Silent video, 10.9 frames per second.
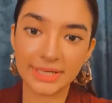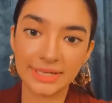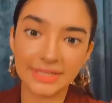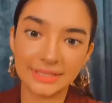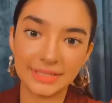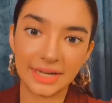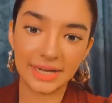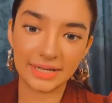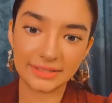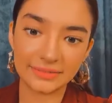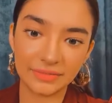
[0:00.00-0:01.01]
that
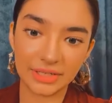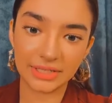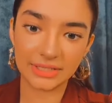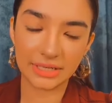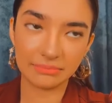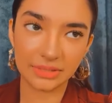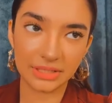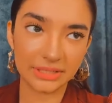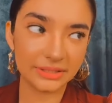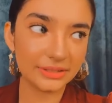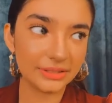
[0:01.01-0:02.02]
we hit 10
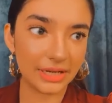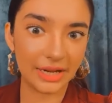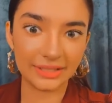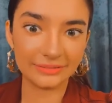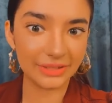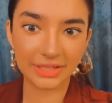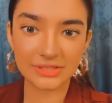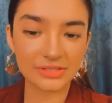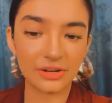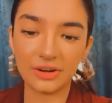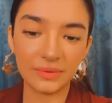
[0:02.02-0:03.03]
million. And when I
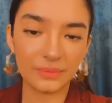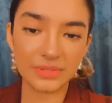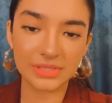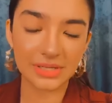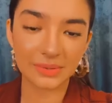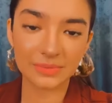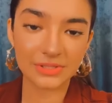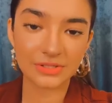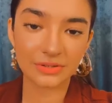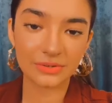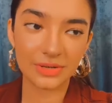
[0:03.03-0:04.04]
saw, I was
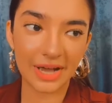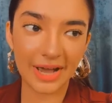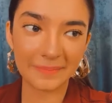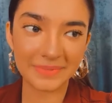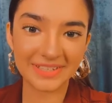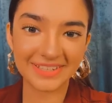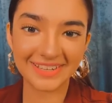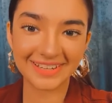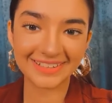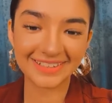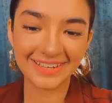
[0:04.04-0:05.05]
so happy,
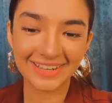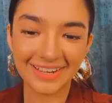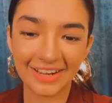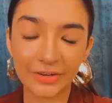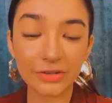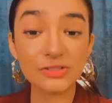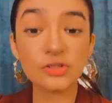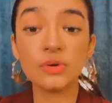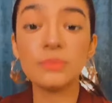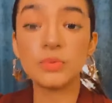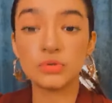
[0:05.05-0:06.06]
and I got so
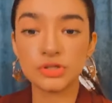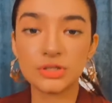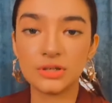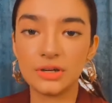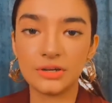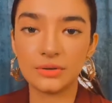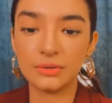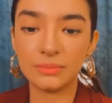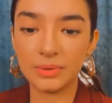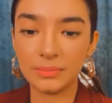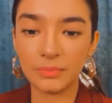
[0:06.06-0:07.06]
emotional. You know,
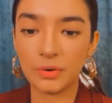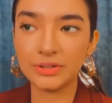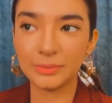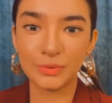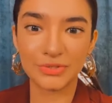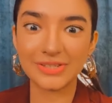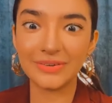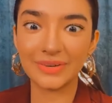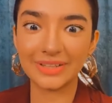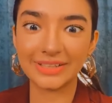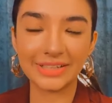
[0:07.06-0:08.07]
I was very emotional
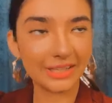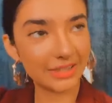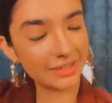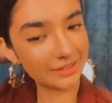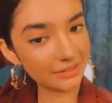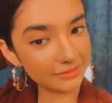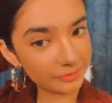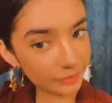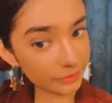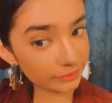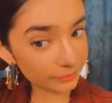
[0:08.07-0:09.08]

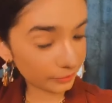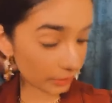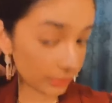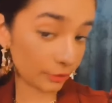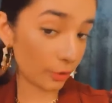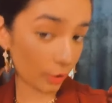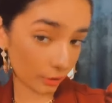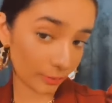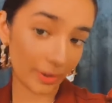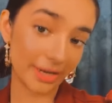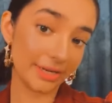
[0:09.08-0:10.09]
for a long
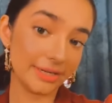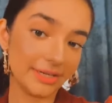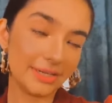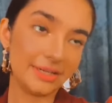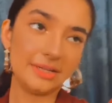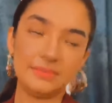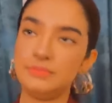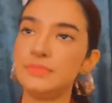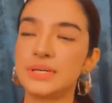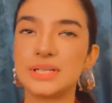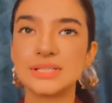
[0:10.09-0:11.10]
while,
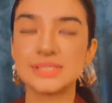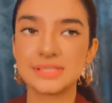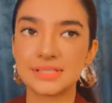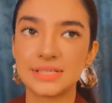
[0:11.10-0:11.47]
because